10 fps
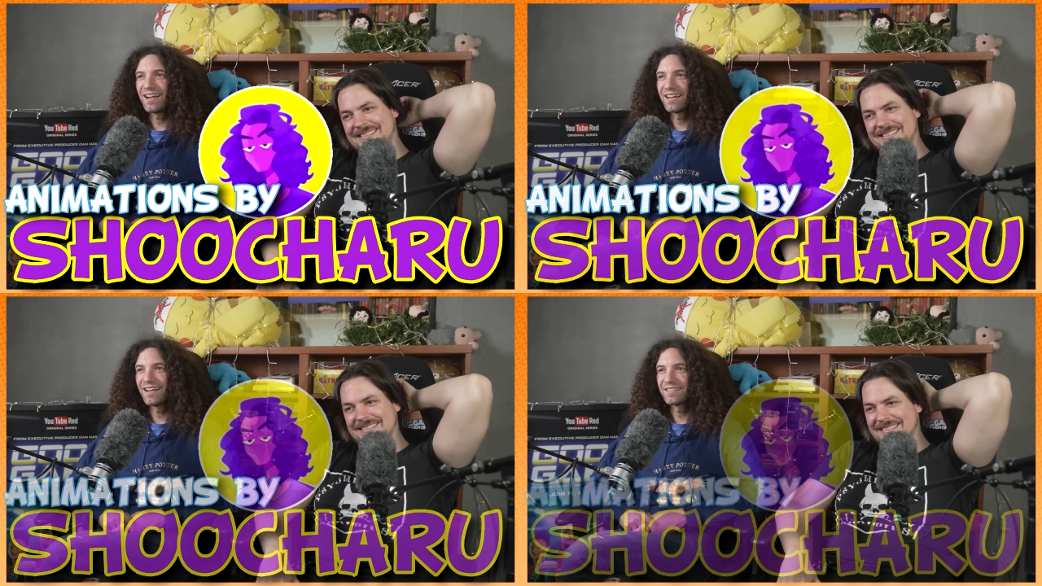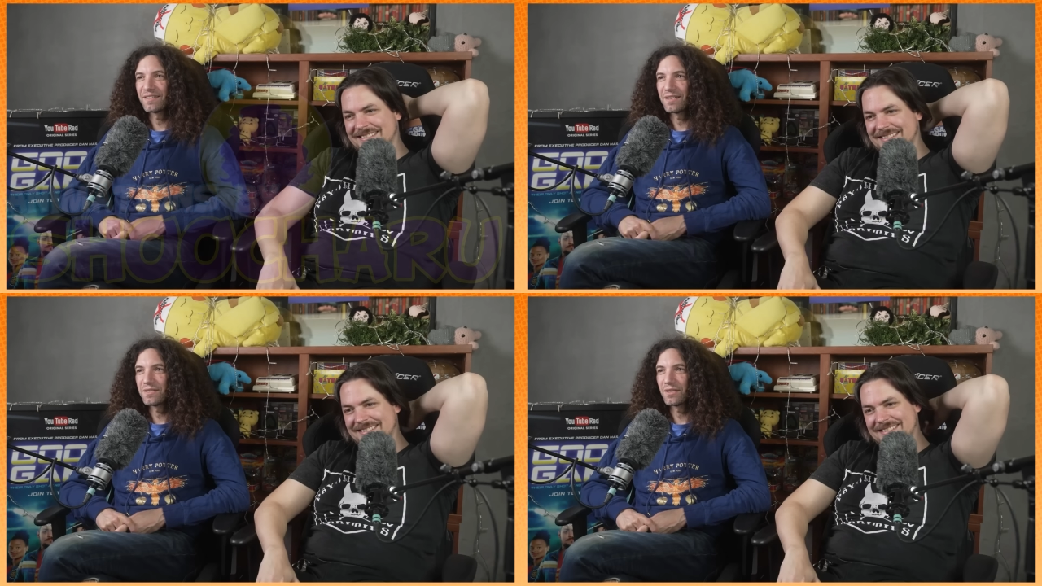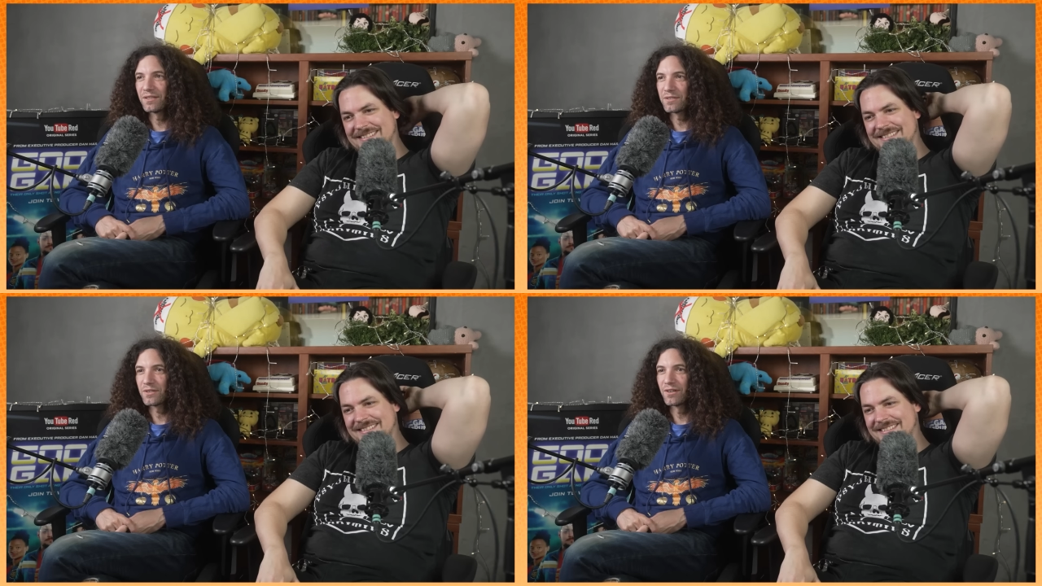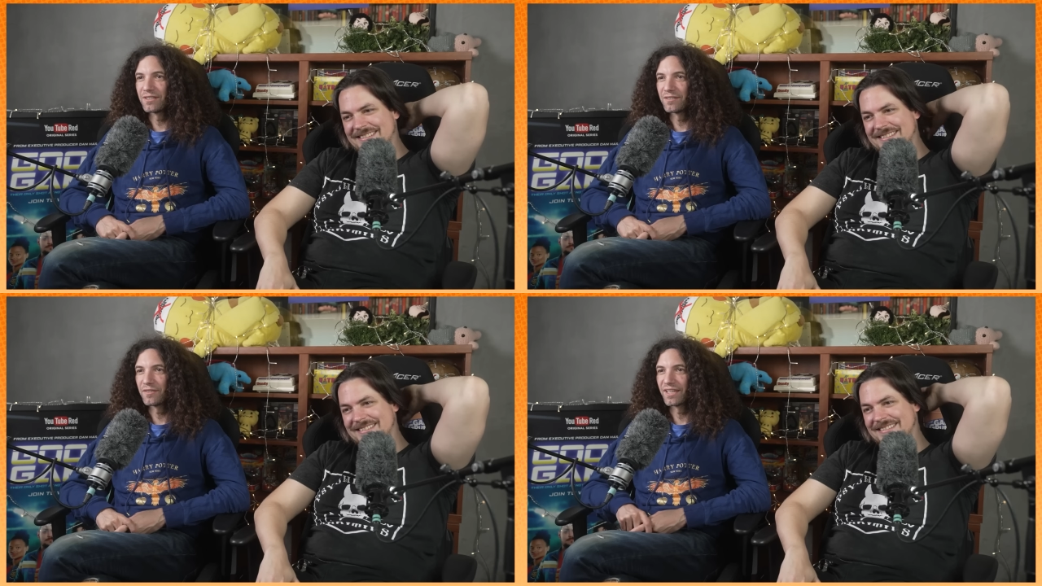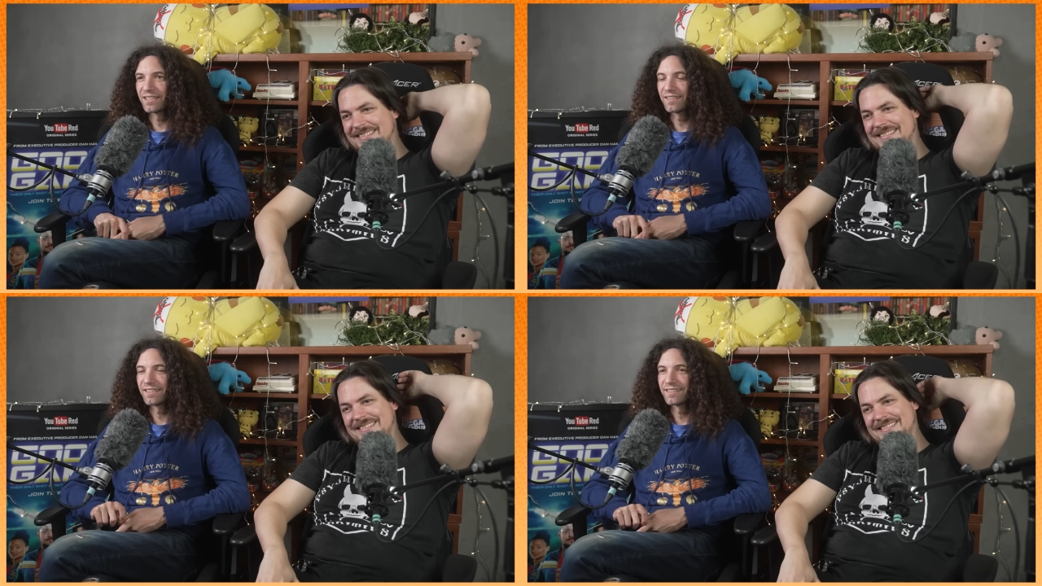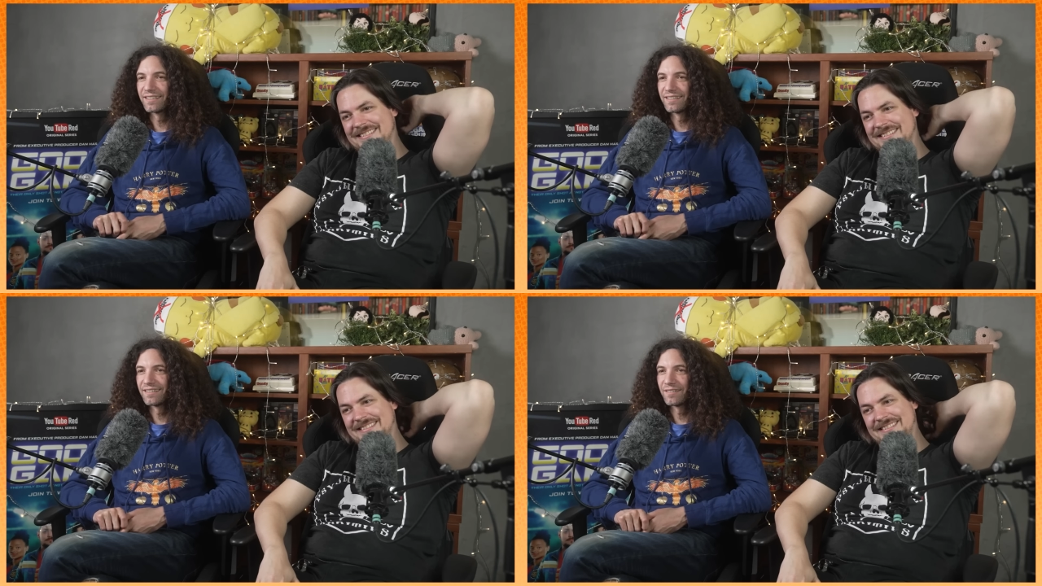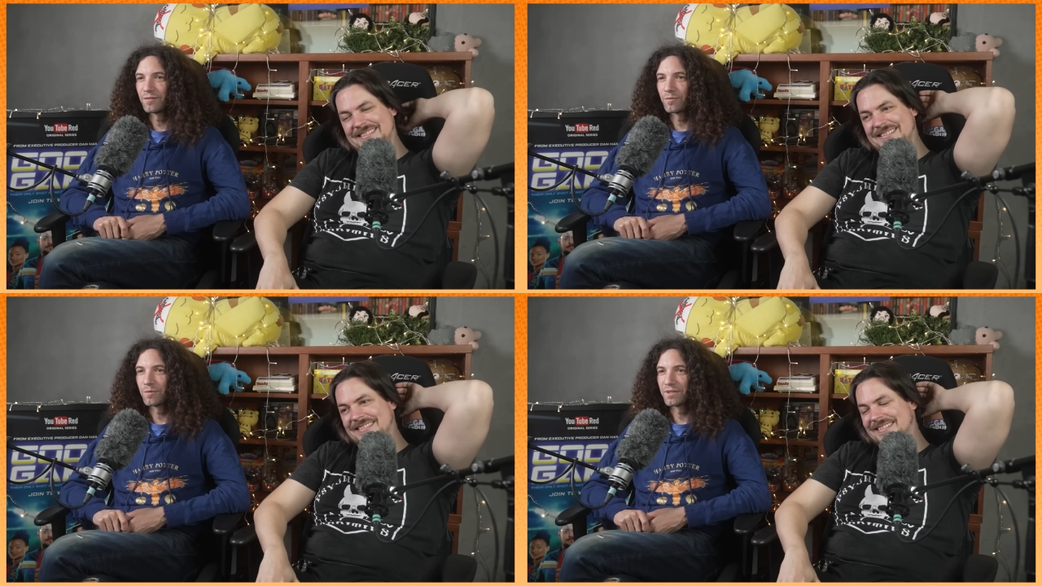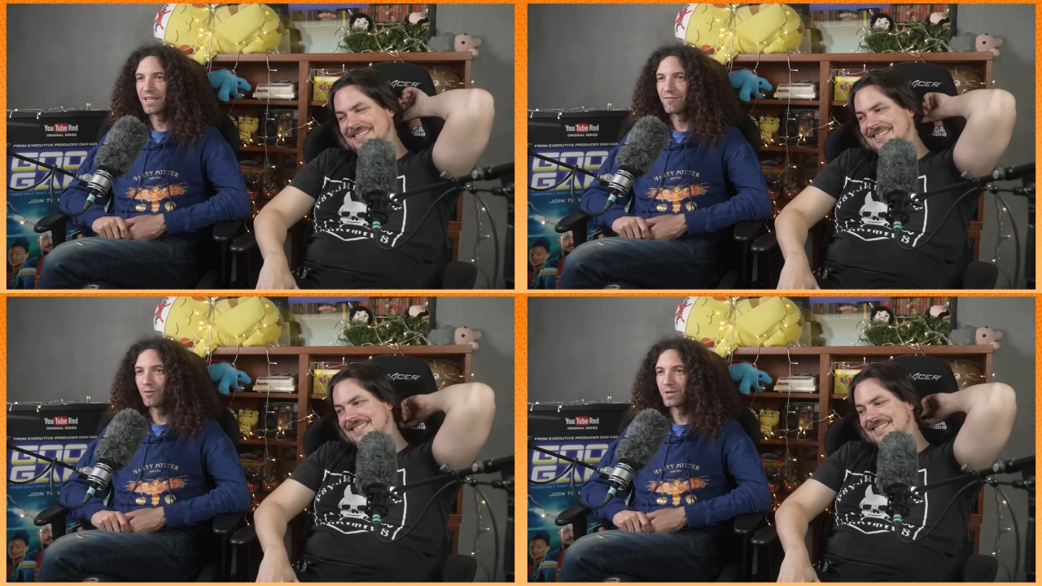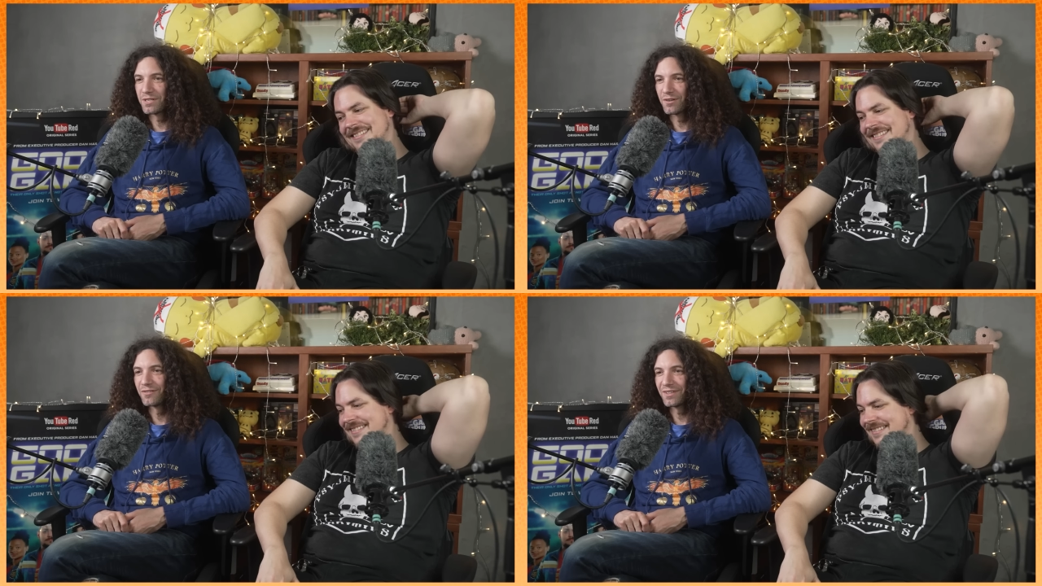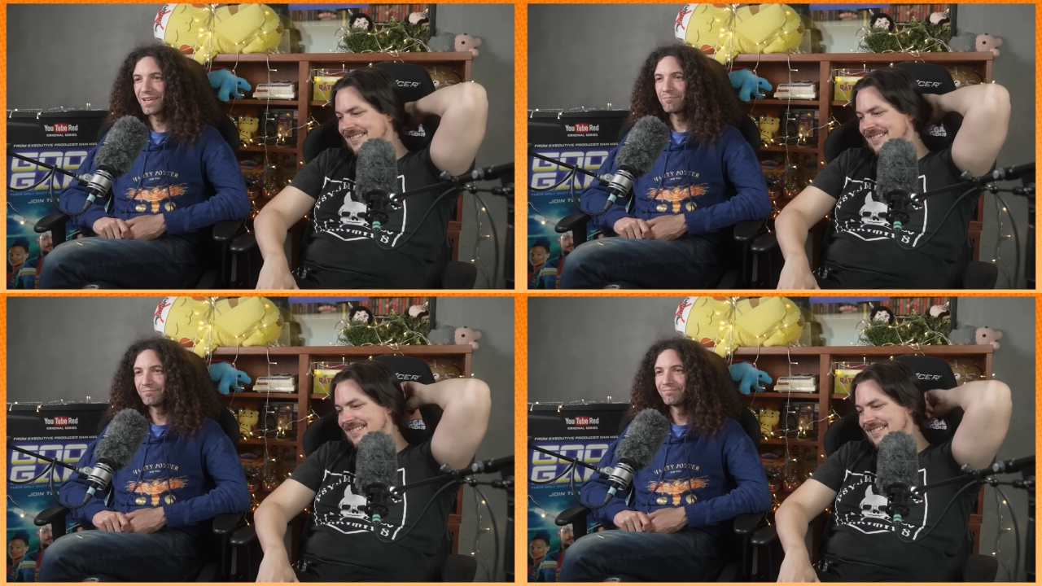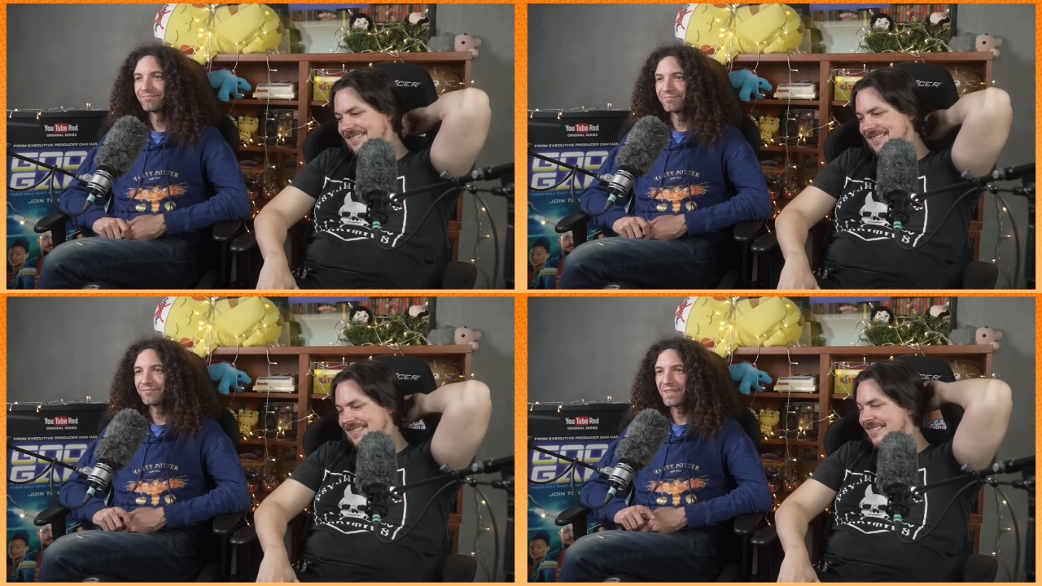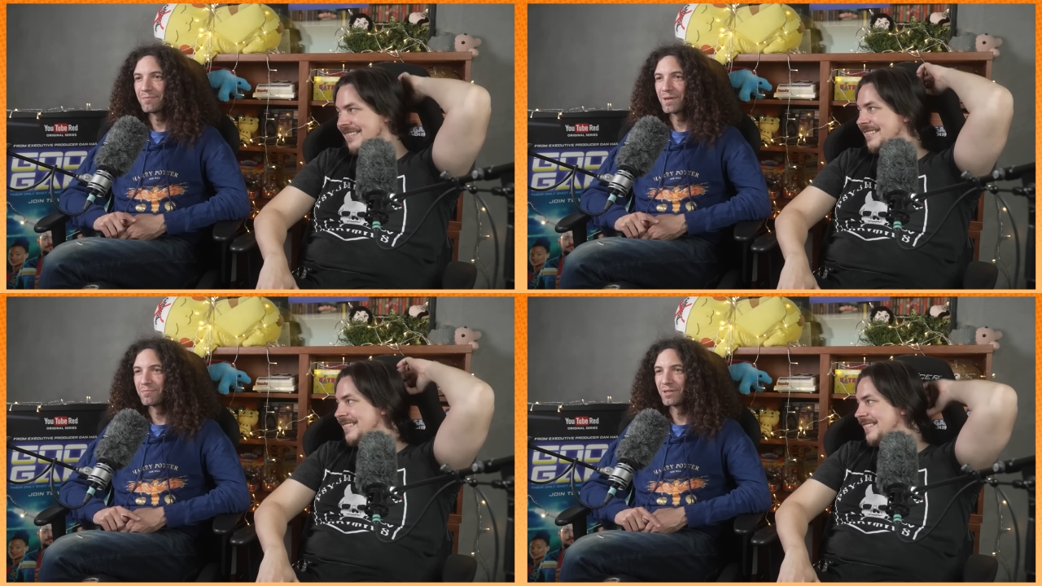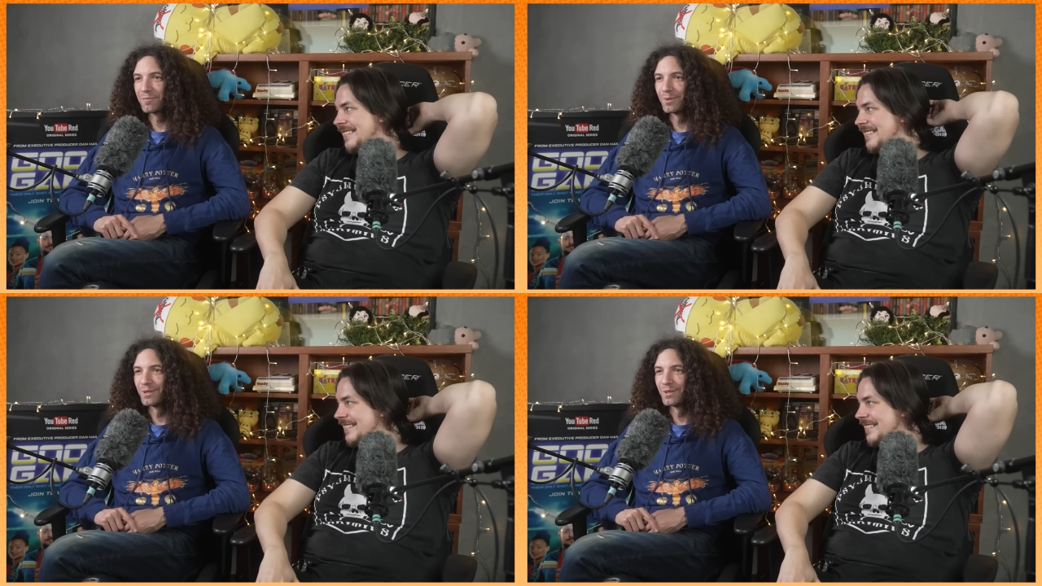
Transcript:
Speaker 1: I, I I suddenly started to think like with that voiceover that that might be our